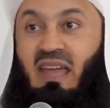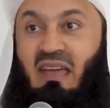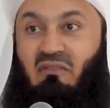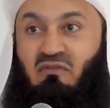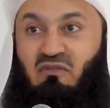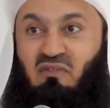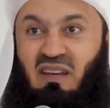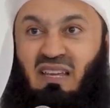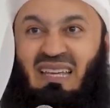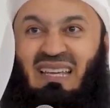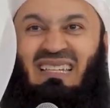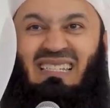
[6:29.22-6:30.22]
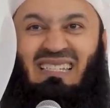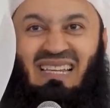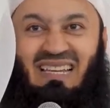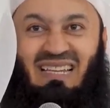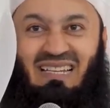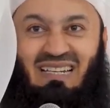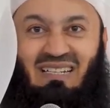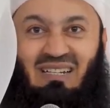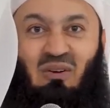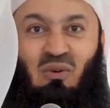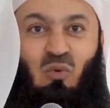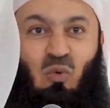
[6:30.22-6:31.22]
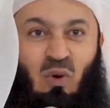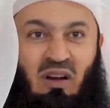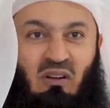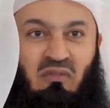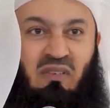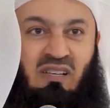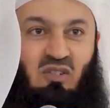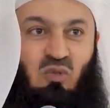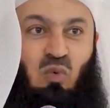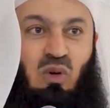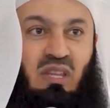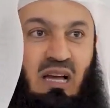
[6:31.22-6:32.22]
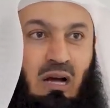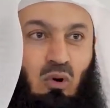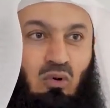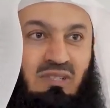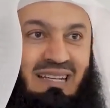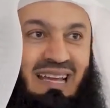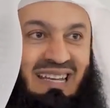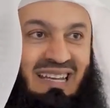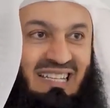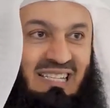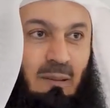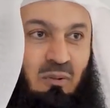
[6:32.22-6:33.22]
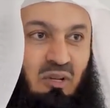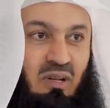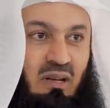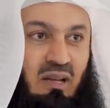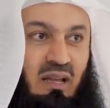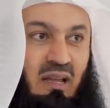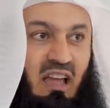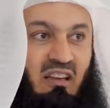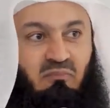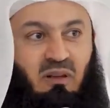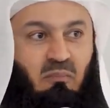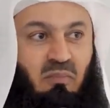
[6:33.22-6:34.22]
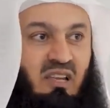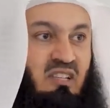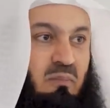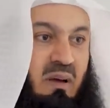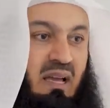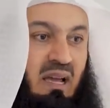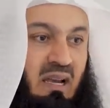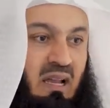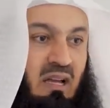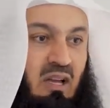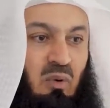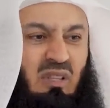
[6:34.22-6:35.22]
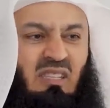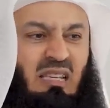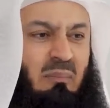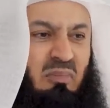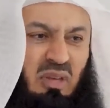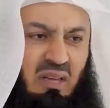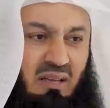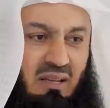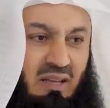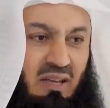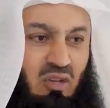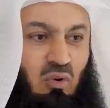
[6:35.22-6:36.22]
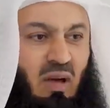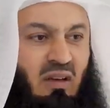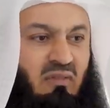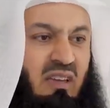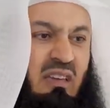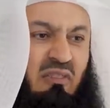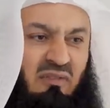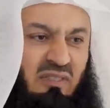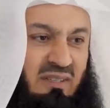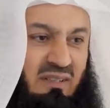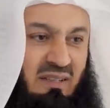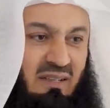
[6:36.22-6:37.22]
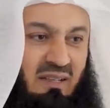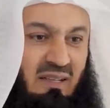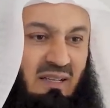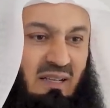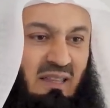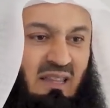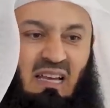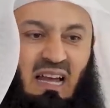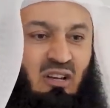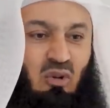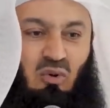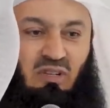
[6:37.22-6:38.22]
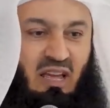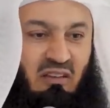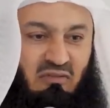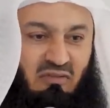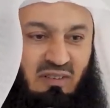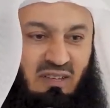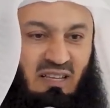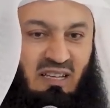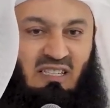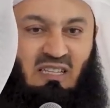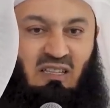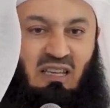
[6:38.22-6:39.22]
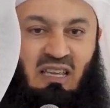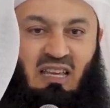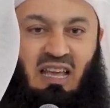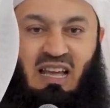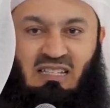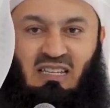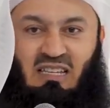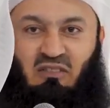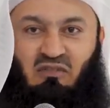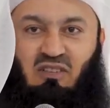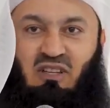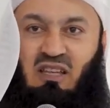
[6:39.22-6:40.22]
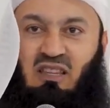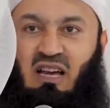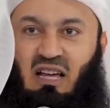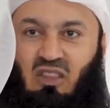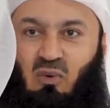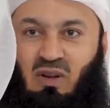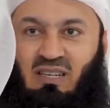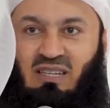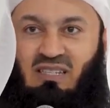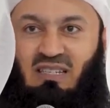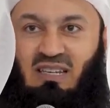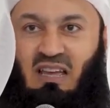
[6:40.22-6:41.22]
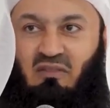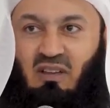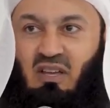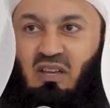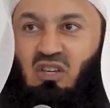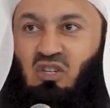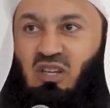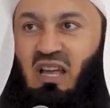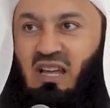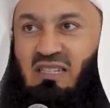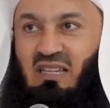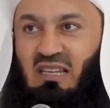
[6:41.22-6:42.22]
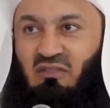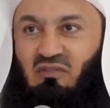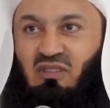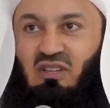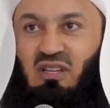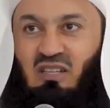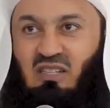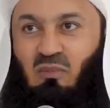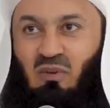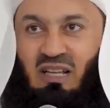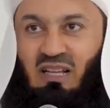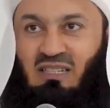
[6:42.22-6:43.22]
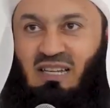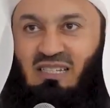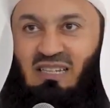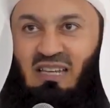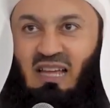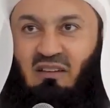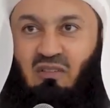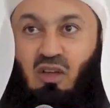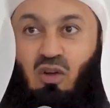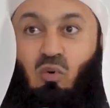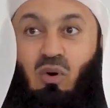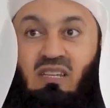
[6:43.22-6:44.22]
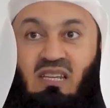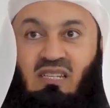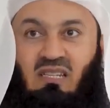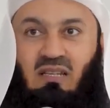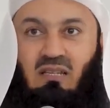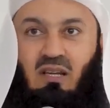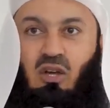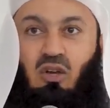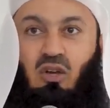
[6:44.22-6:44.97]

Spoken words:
Every single one of us, without an exception, have been blessed by Allah with something. You have a gift that I don't have. So he has a gift, the other one doesn't have. She has a gift, someone else doesn't have. What is it?